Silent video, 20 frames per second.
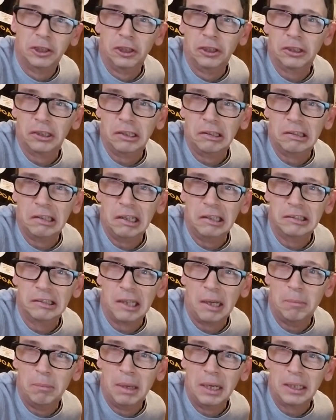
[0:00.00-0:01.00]
Just in case
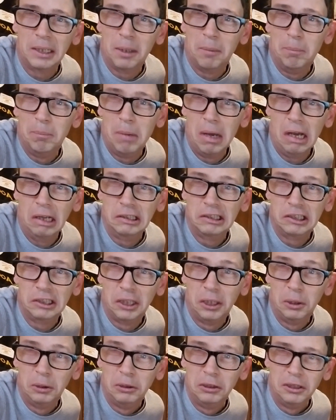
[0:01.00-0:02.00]
I make a
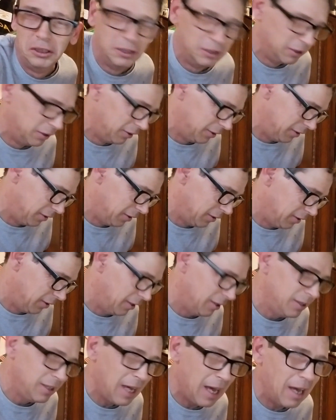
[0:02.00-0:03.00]
mess.
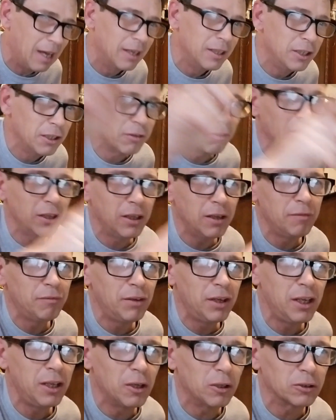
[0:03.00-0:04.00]
Yeah, you're on the
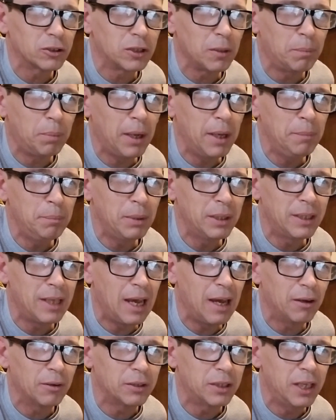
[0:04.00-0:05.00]
video, so pipe it
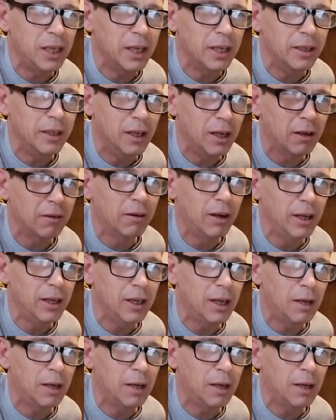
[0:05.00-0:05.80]
down, kid. All right?